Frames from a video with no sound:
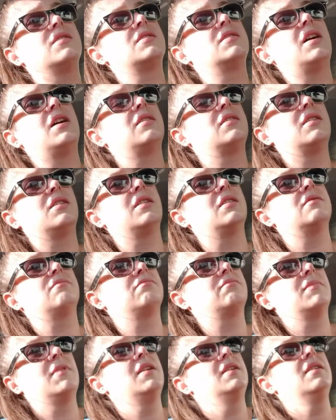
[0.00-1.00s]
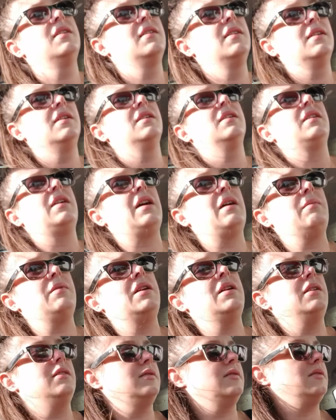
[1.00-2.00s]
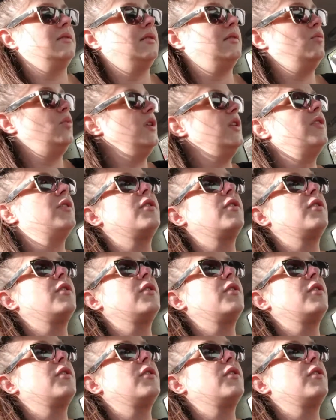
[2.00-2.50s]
not gonna... I mean, with the